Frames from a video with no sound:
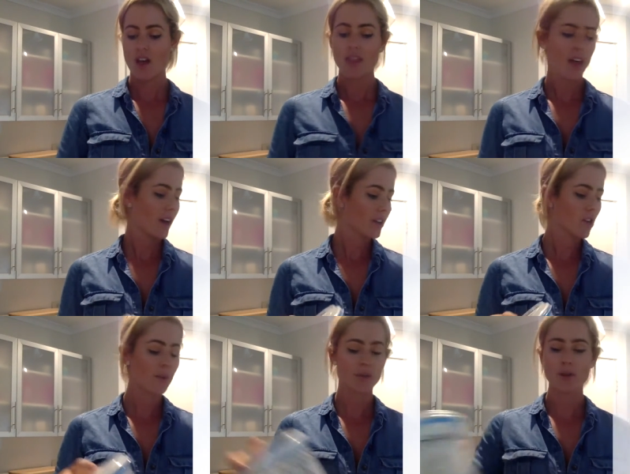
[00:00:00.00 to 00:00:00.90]
Then I
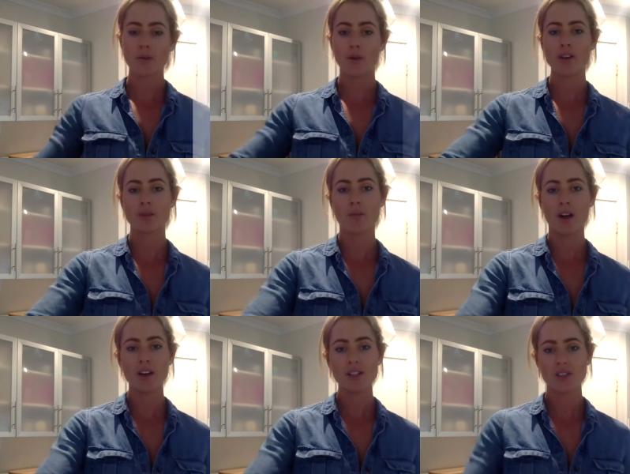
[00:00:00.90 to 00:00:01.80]
topped it with frozen
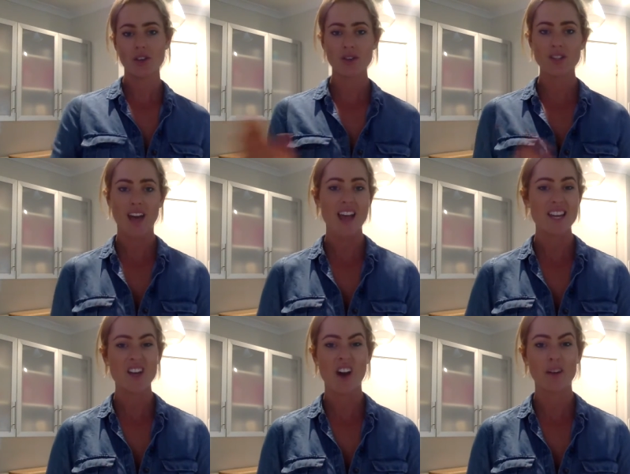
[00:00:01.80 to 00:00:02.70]
berries, so you can use
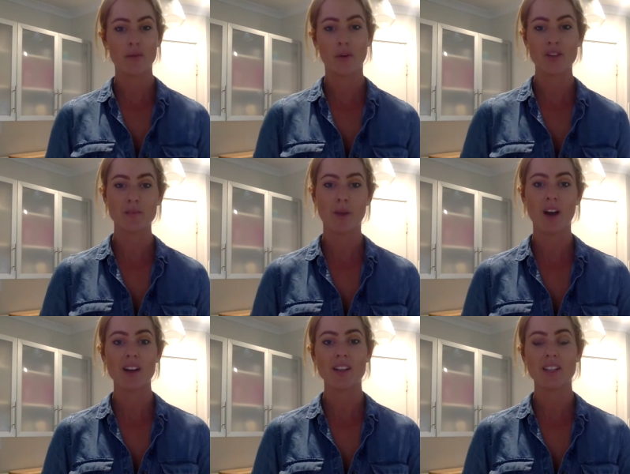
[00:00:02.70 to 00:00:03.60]
any kind of frozen
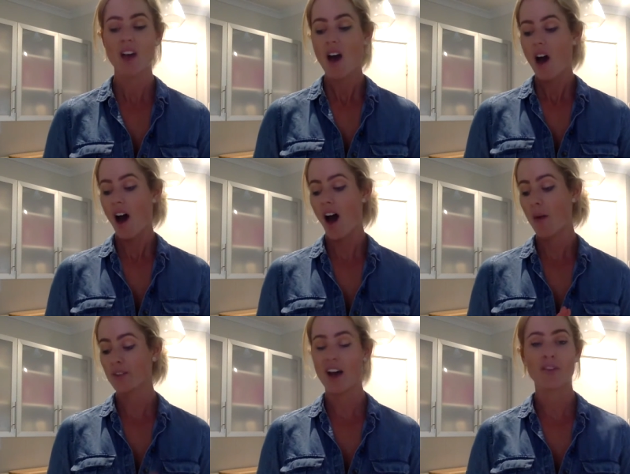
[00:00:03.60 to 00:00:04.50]
berries. I
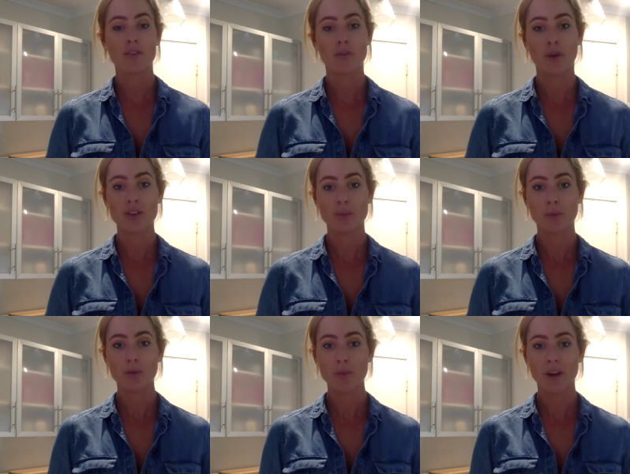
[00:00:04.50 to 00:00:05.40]
happen to have frozen
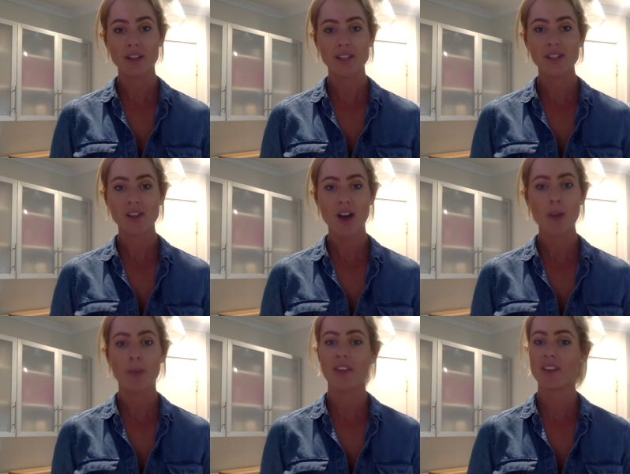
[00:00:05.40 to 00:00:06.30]
blueberries this time,
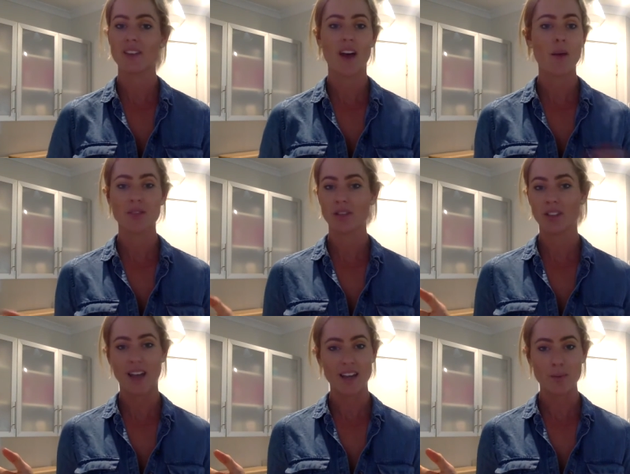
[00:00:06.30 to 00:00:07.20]
but there's
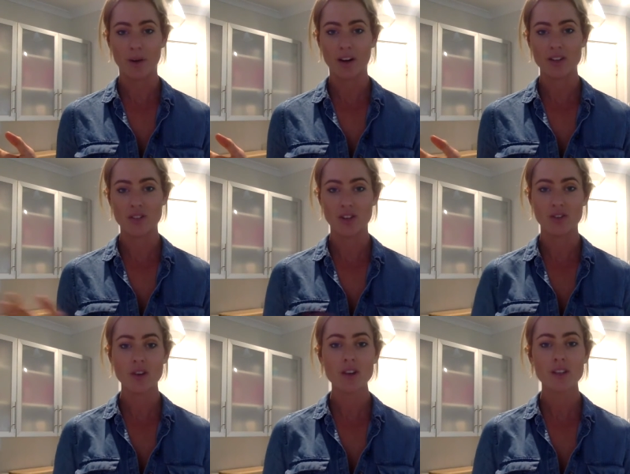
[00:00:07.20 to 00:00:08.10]
absolutely any berries you
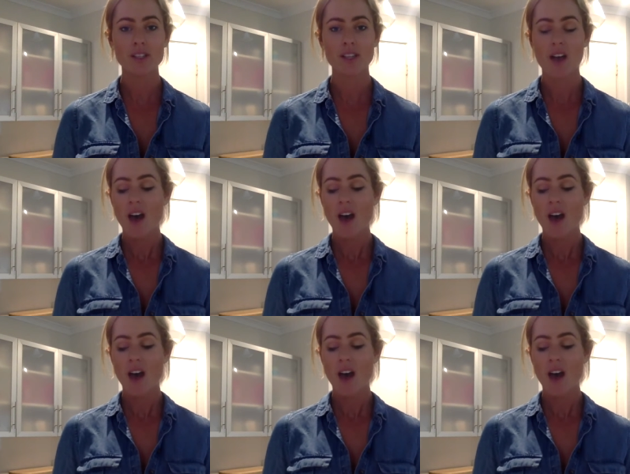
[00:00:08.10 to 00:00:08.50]
can use.